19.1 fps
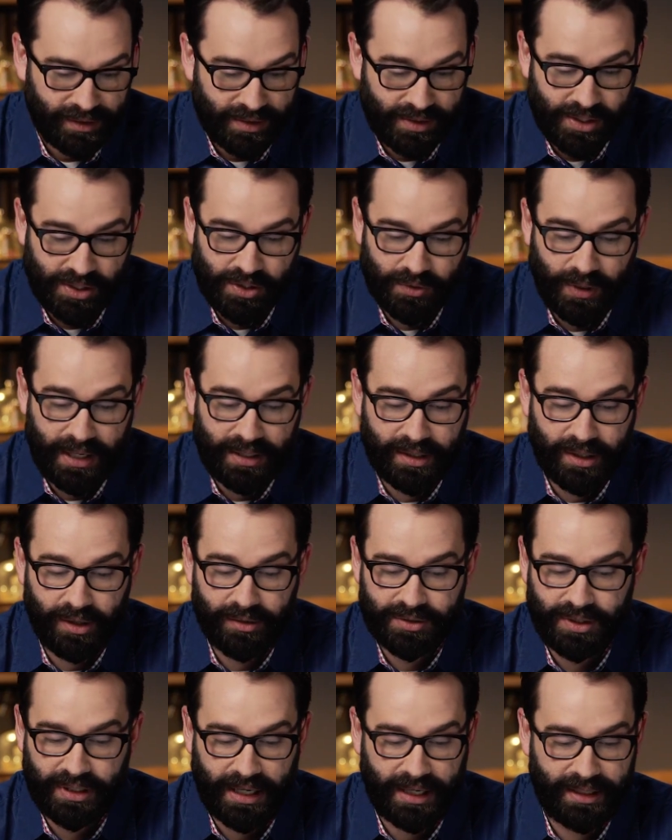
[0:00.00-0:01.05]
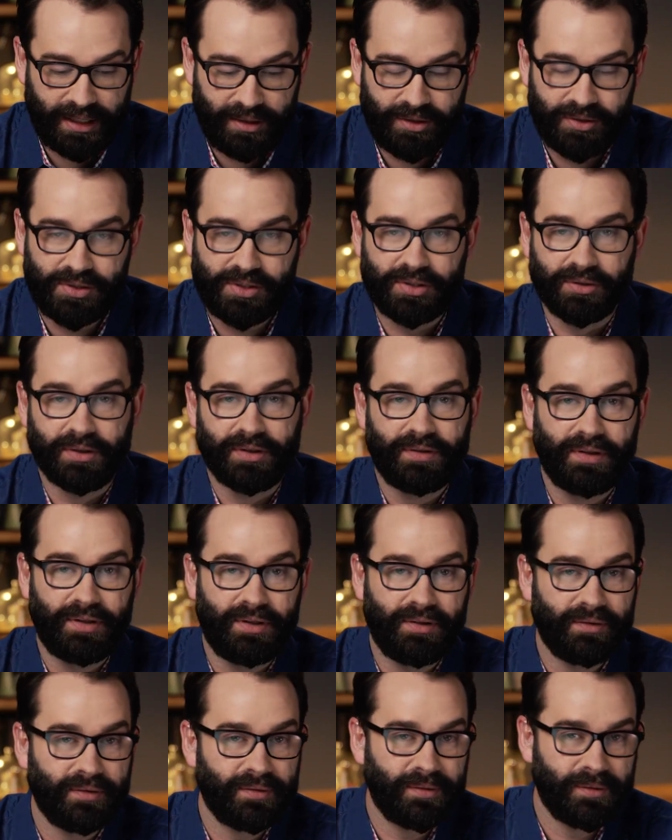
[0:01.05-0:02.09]
It's just the way it goes. You got to get used to it.
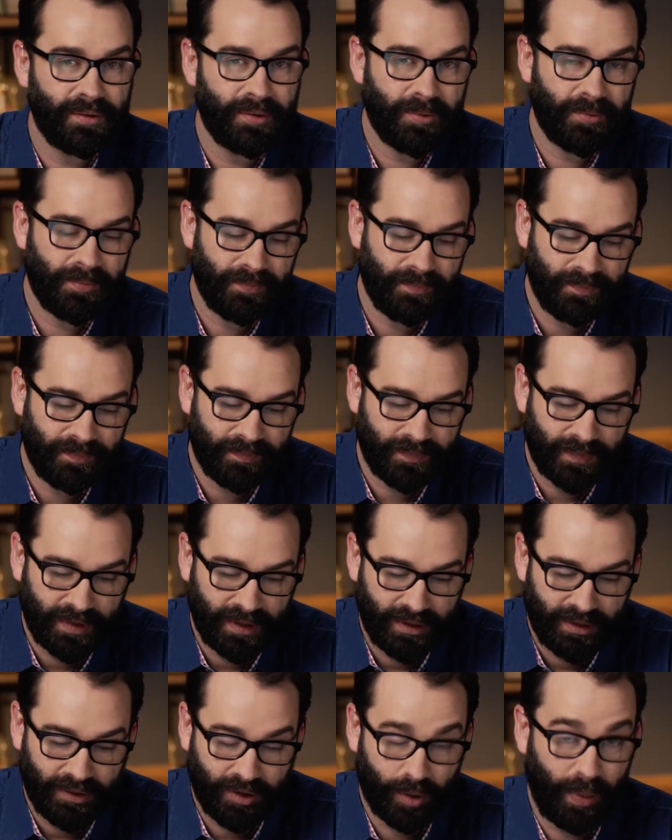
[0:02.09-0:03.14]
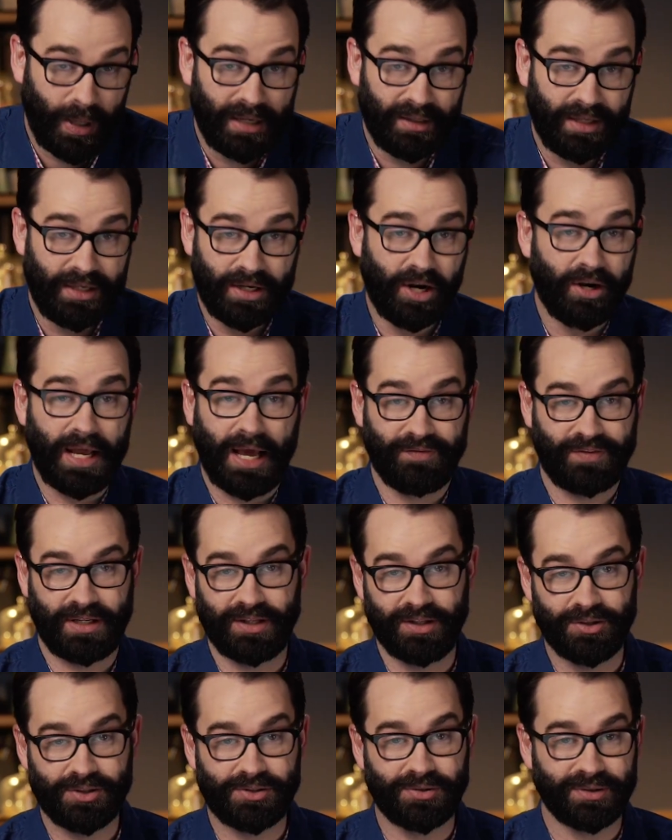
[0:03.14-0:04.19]
Or apparently, you don't have to
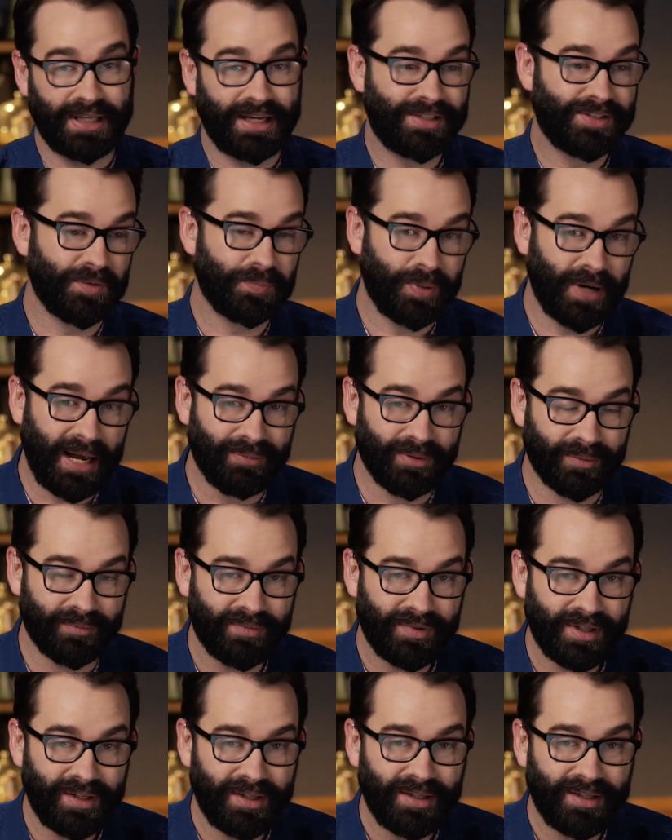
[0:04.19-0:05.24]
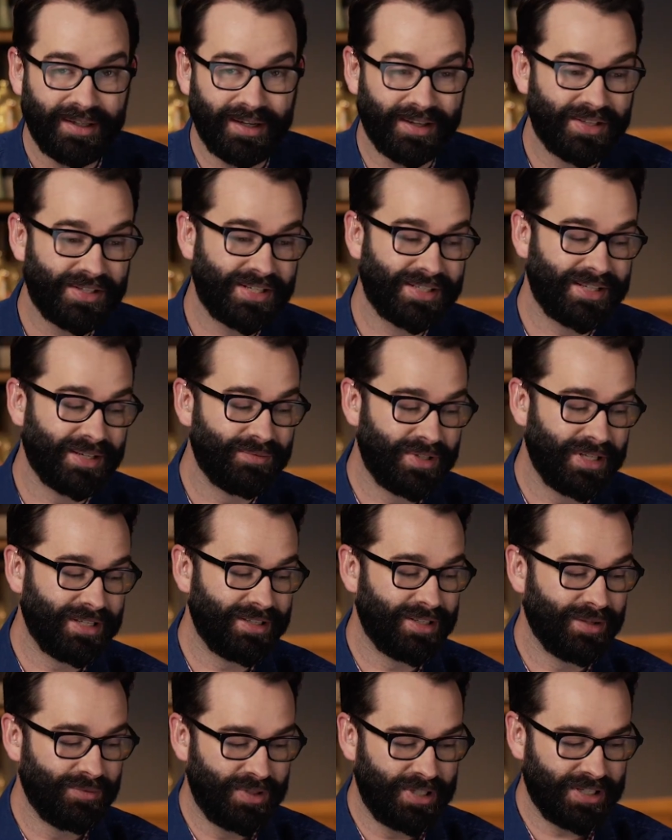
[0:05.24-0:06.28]
get used to it. That's the problem. You know, this is the,
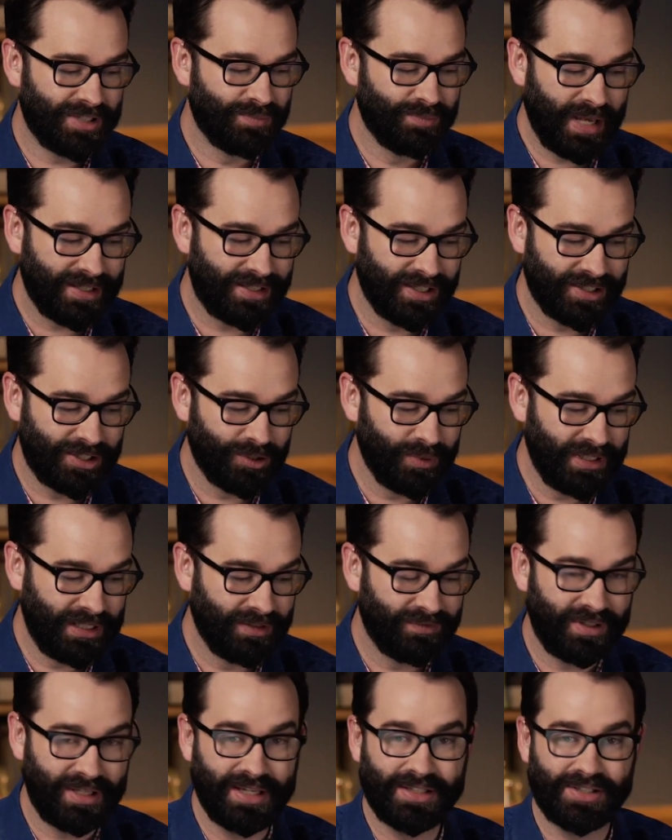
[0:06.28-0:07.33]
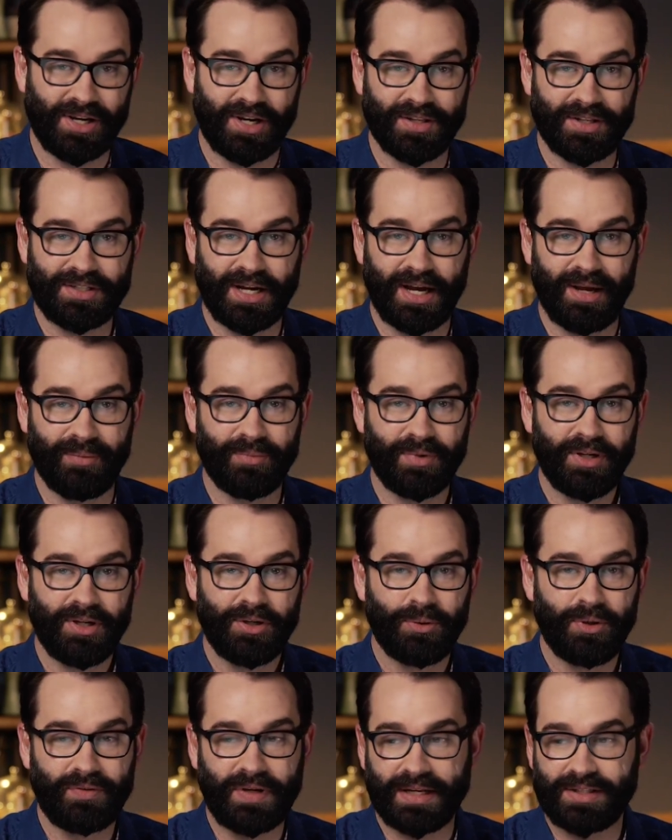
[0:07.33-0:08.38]
the this message that we give kids all the time.
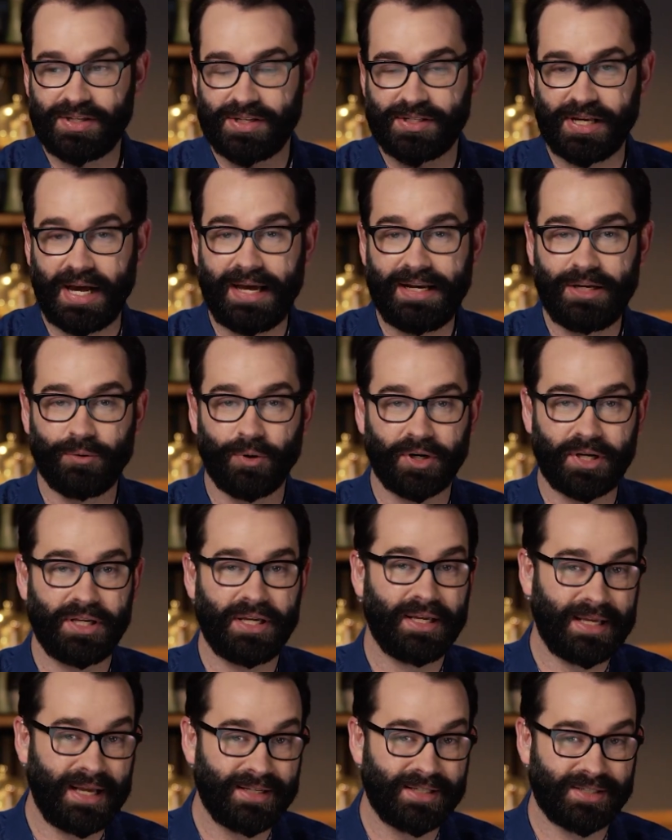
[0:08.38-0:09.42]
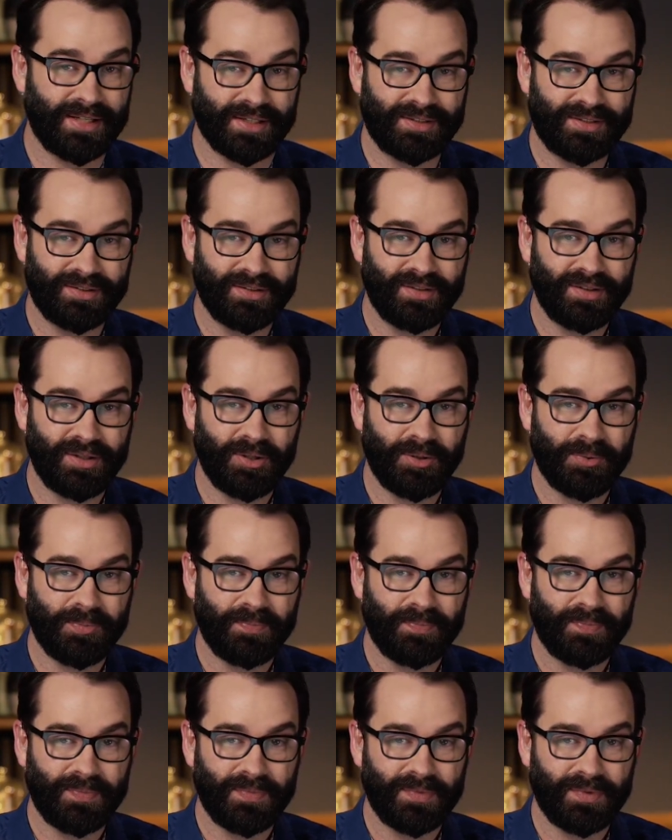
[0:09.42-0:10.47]
We've got society working against us
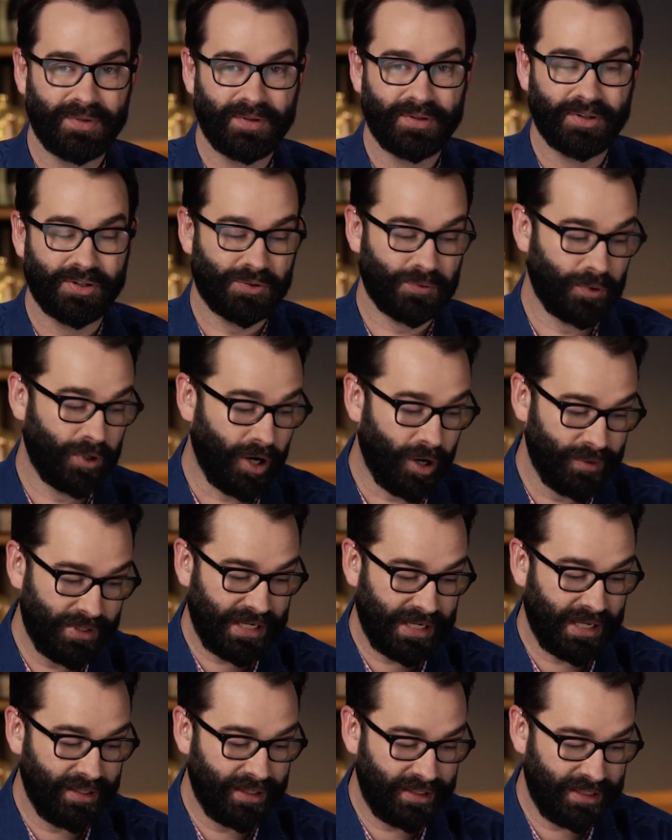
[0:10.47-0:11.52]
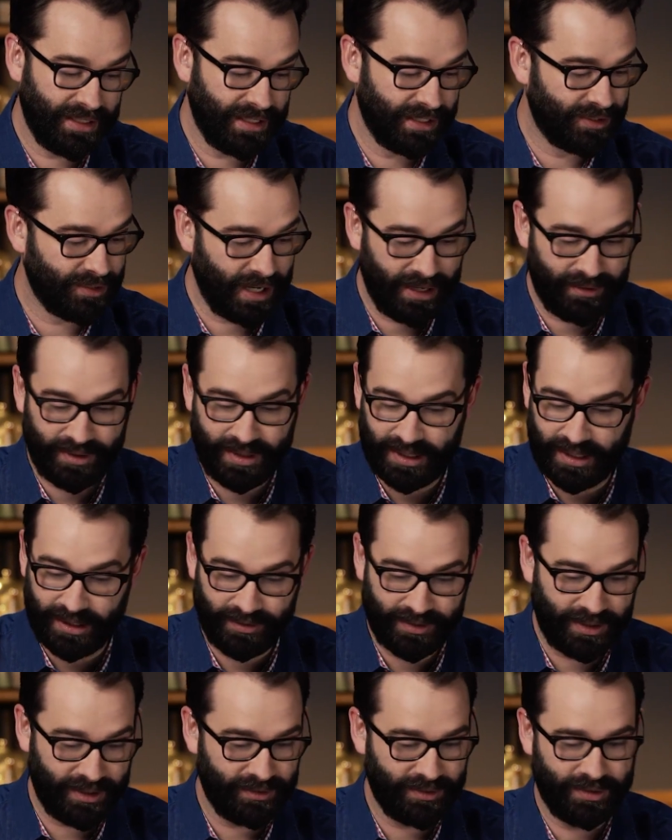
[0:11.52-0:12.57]
because we're telling kids, oh, you
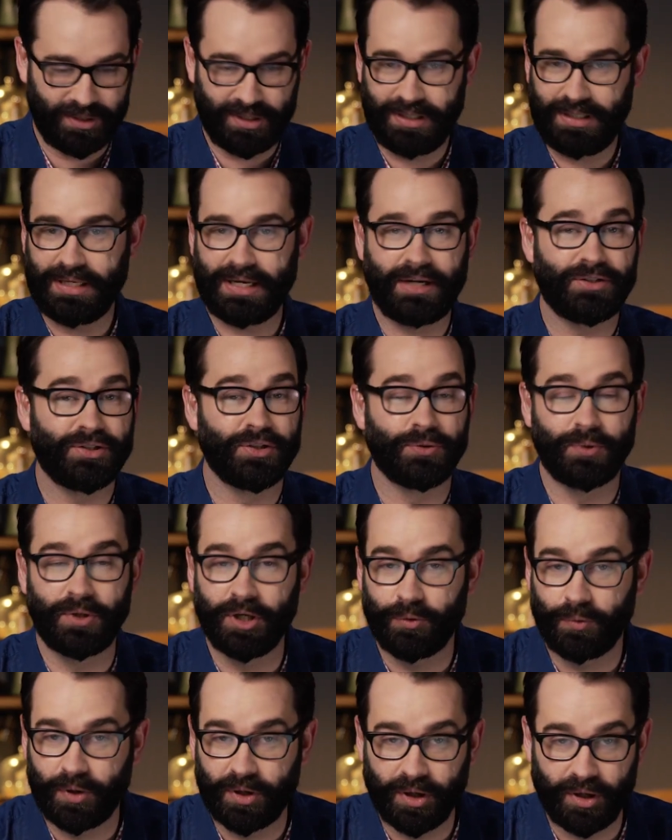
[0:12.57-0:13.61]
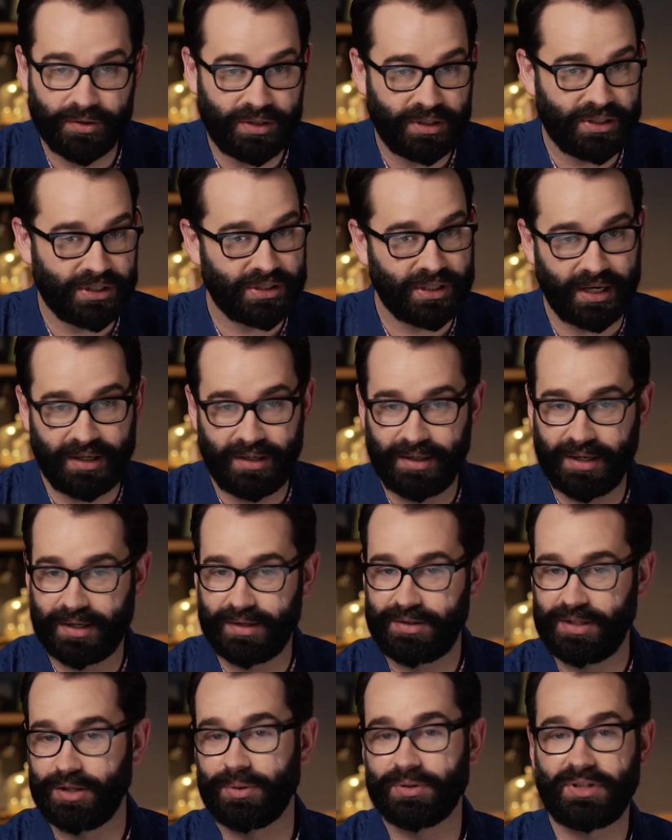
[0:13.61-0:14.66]
know, you, you get out into the real world and you just got to you got
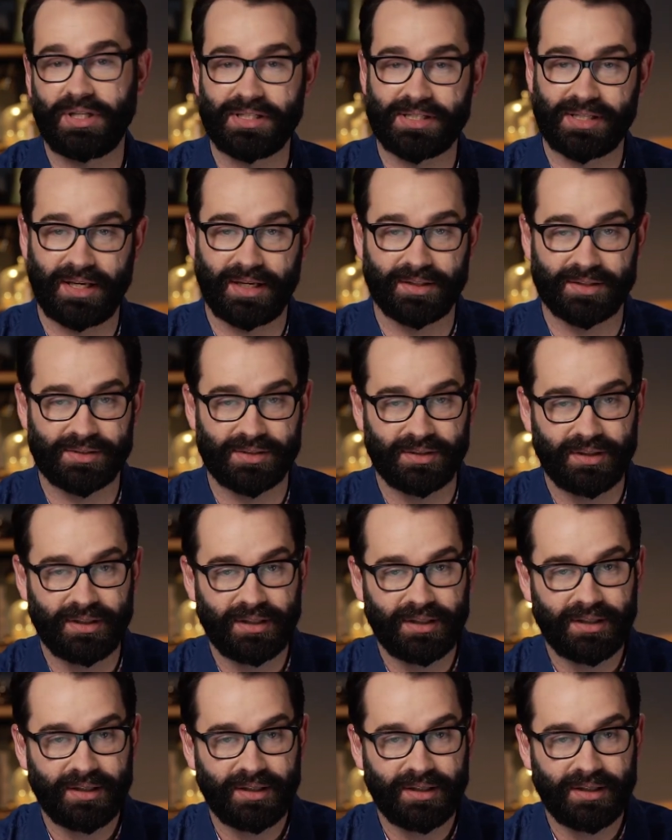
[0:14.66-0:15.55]
to deal with these things.